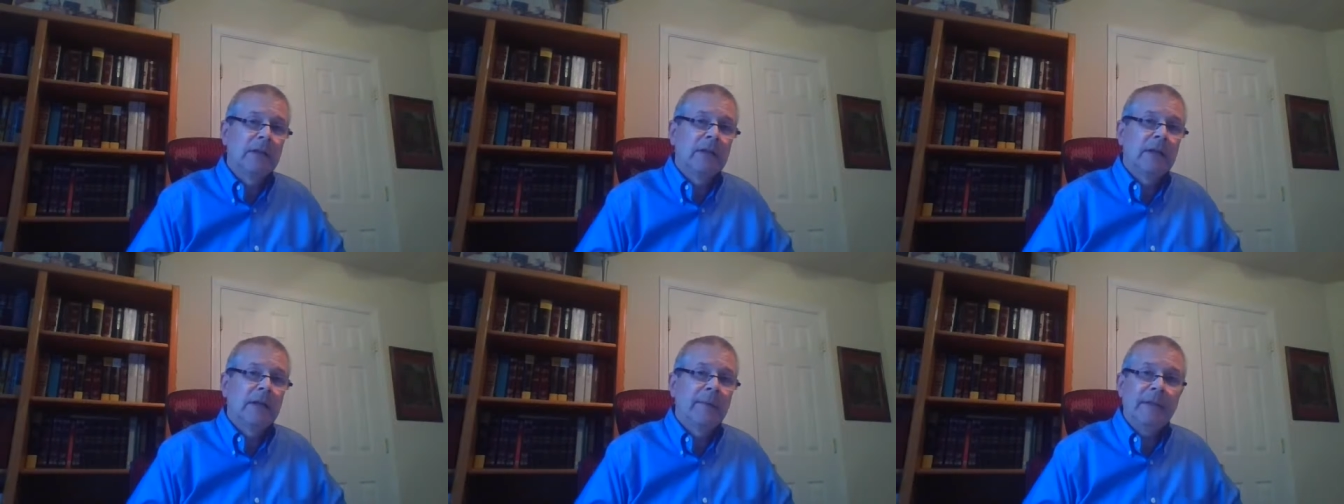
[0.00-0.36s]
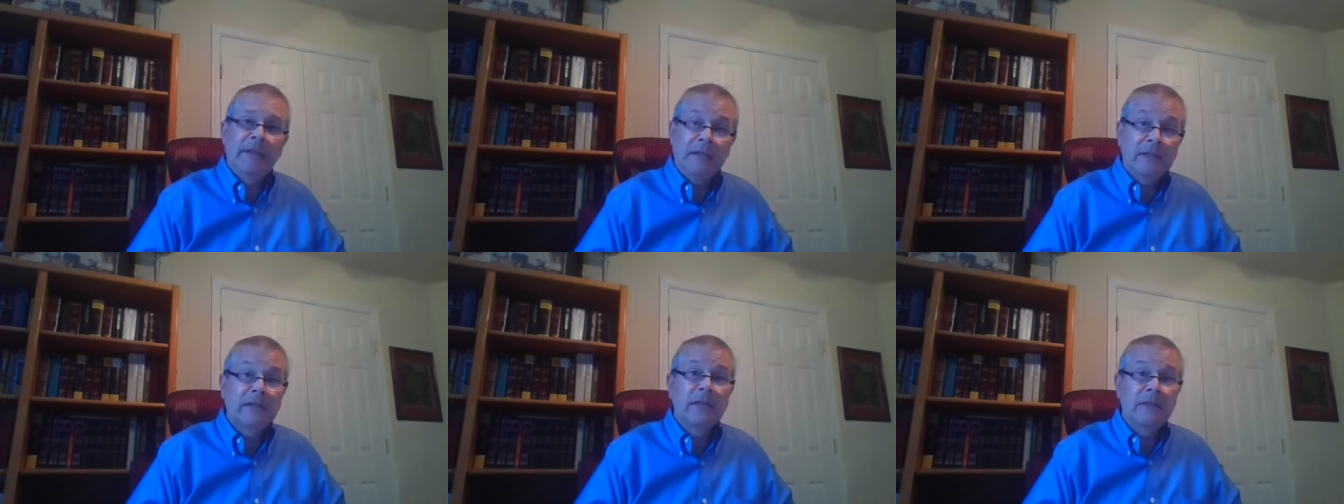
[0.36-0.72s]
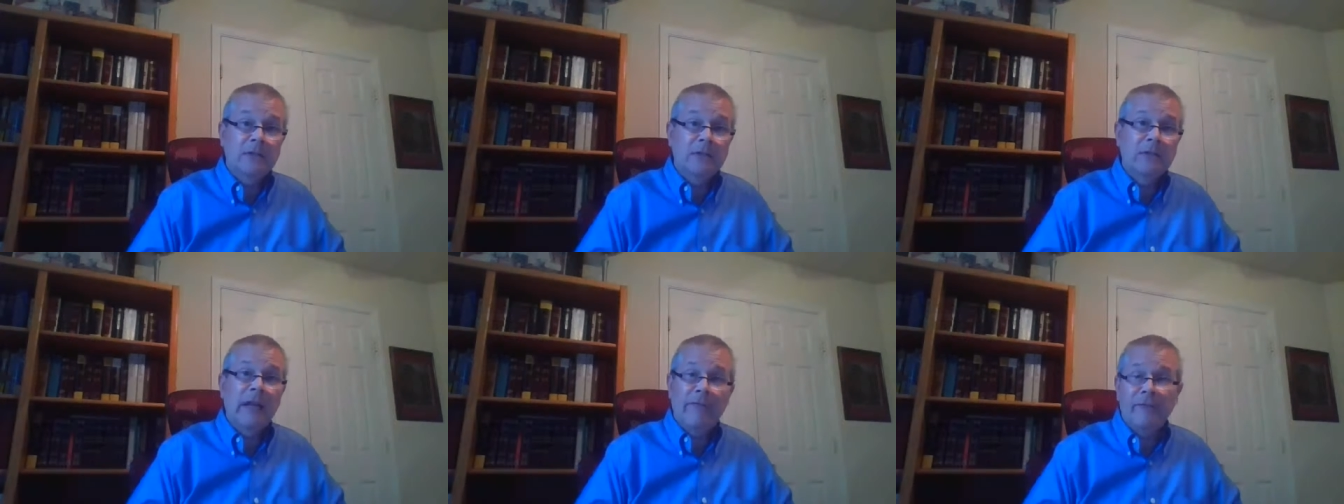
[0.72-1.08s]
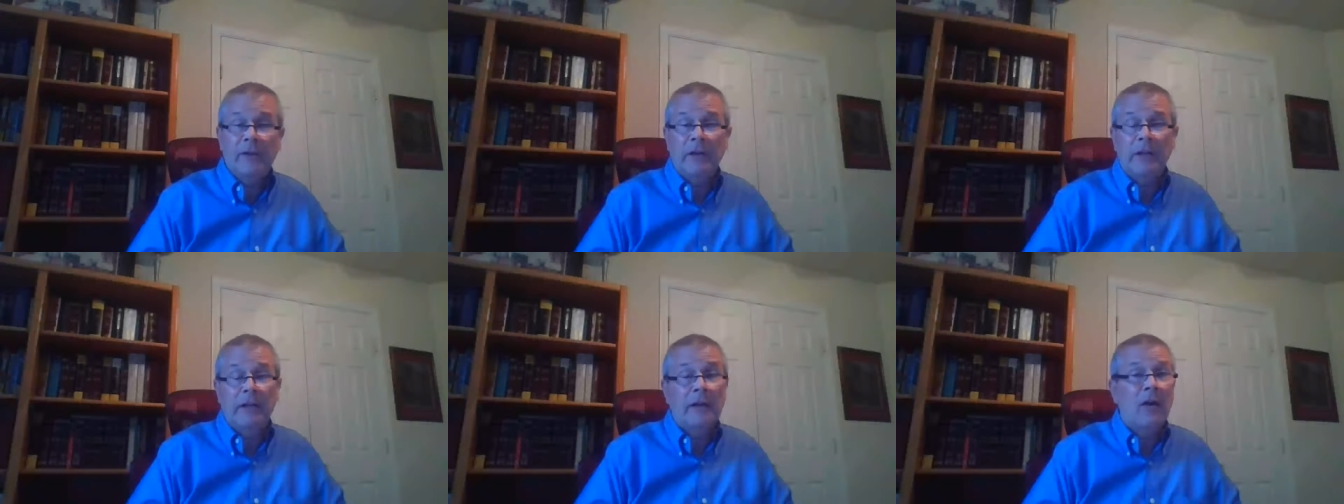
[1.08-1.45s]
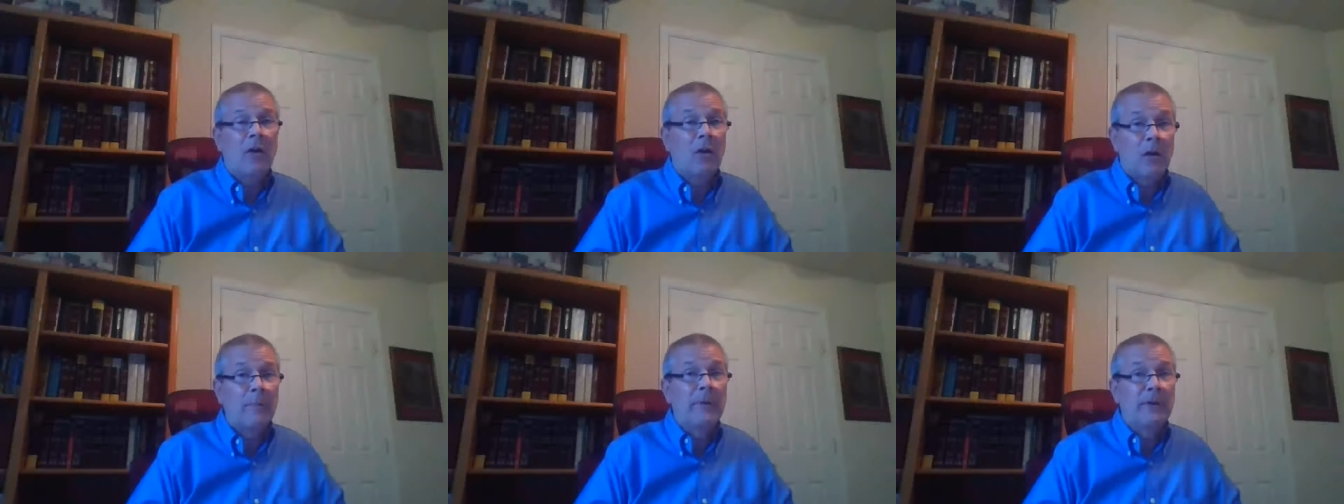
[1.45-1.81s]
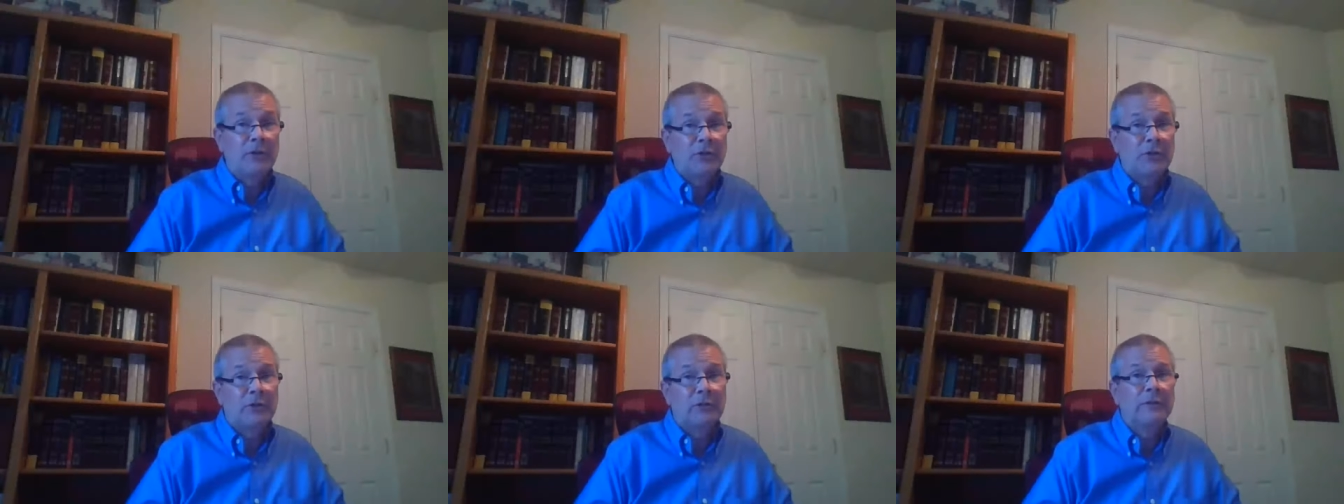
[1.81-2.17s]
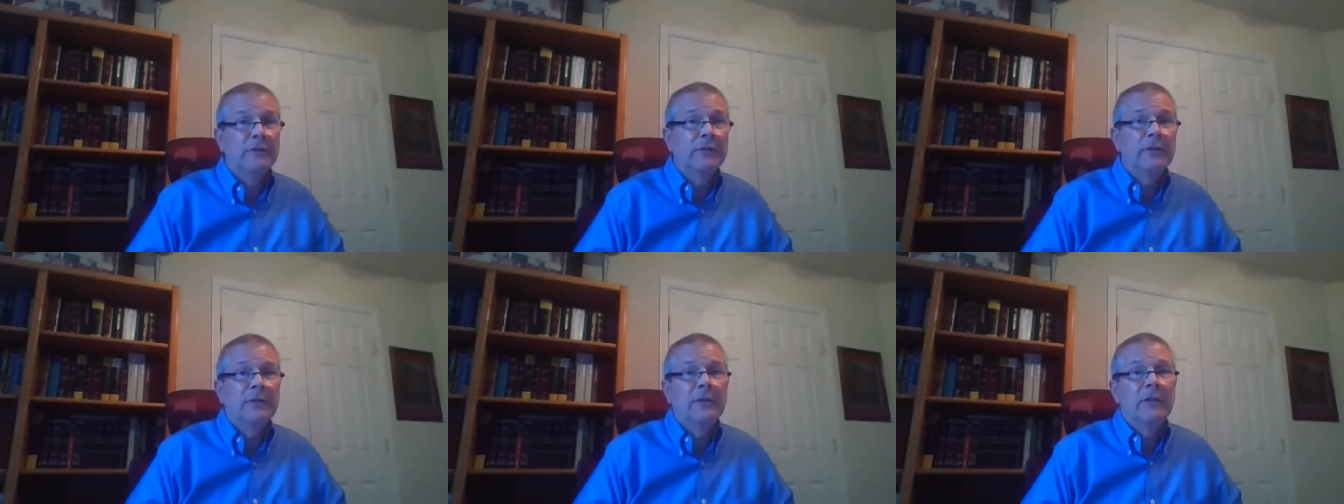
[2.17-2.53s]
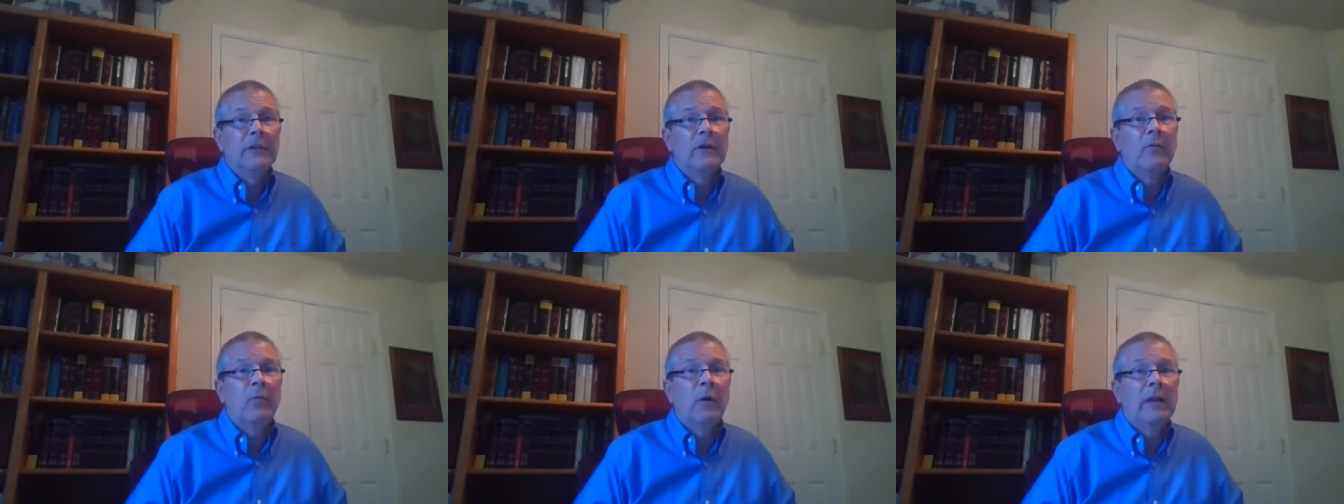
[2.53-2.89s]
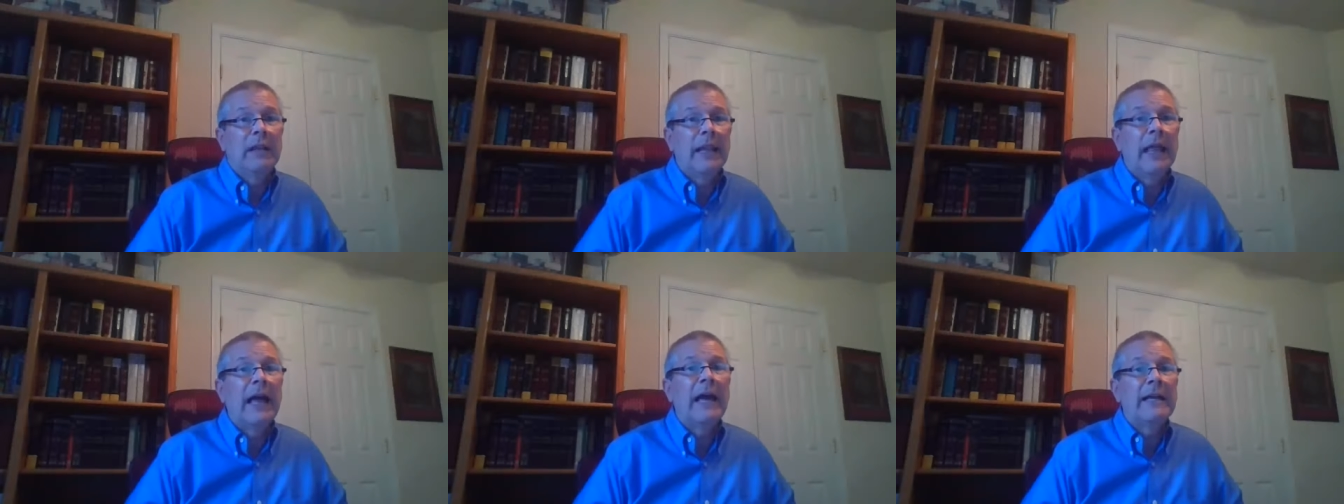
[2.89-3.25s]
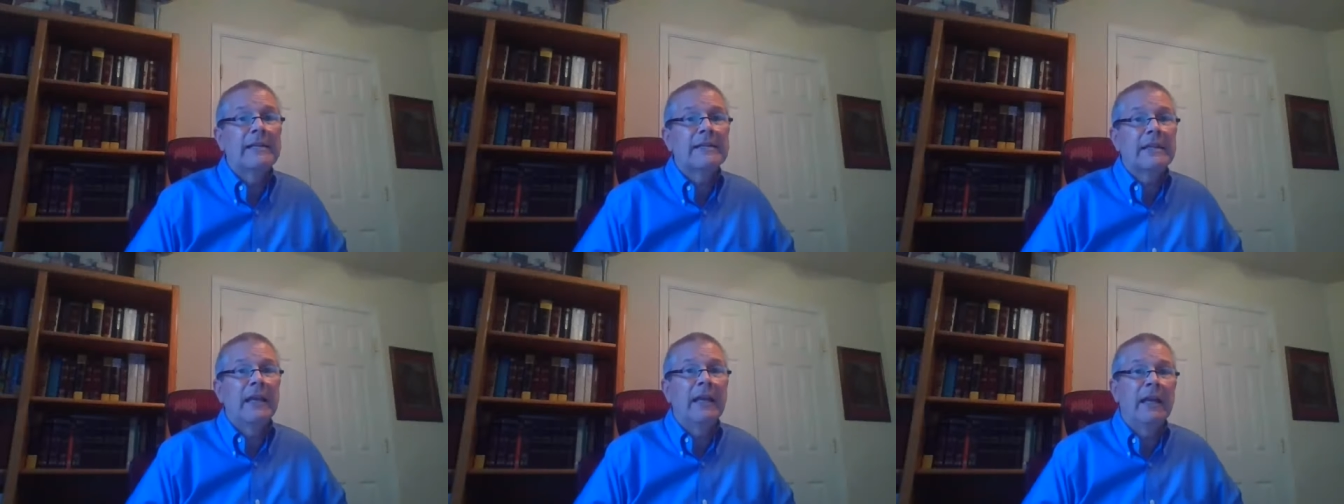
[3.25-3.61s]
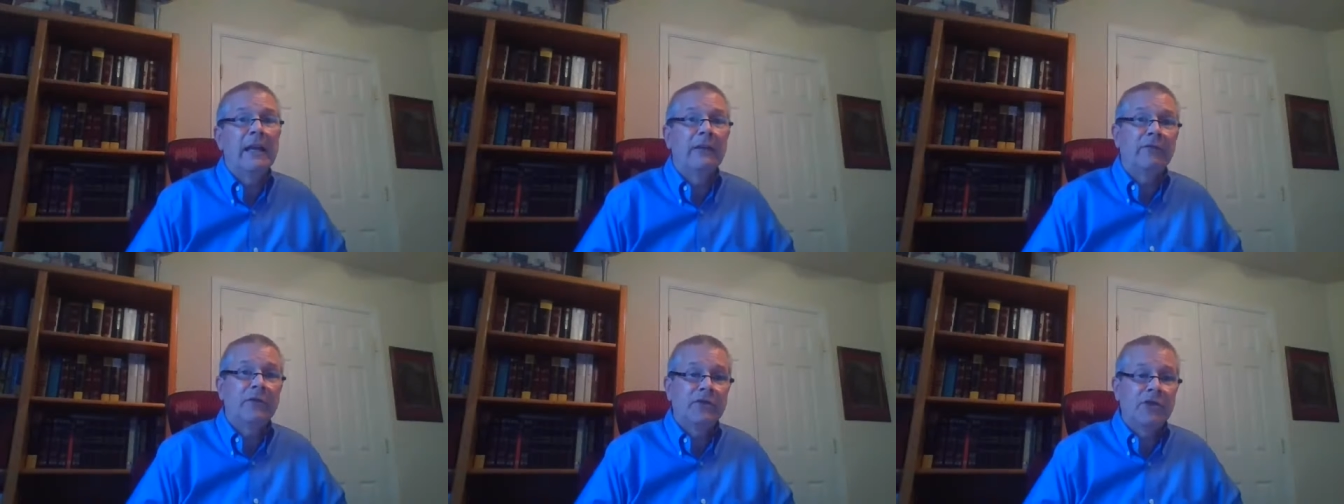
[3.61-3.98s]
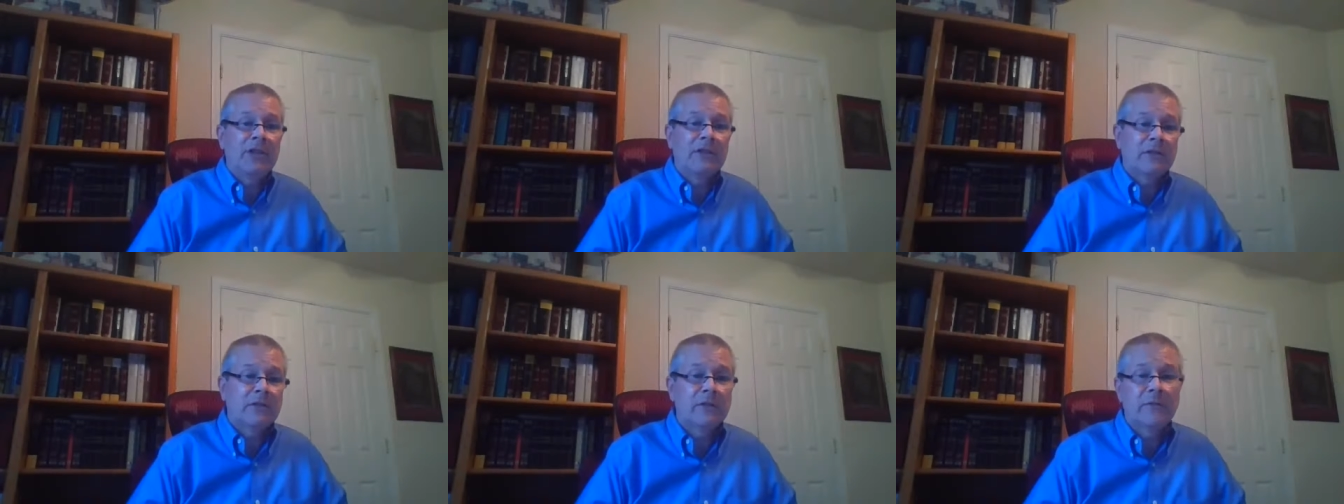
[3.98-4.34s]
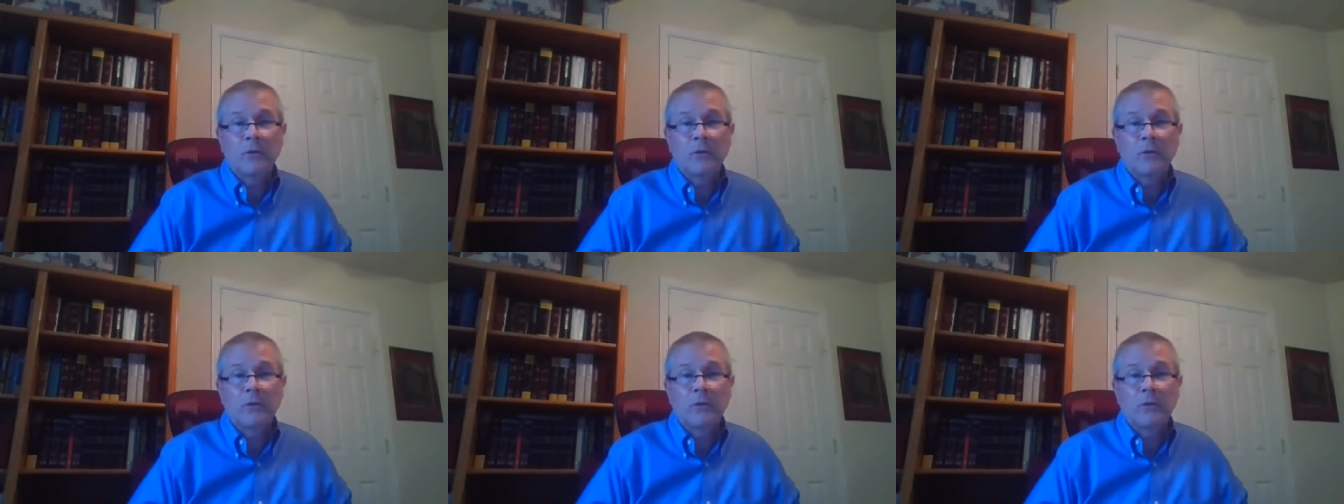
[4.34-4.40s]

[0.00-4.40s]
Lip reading: I mean, this is definitely a harbinger of what lies ahead for Jesus.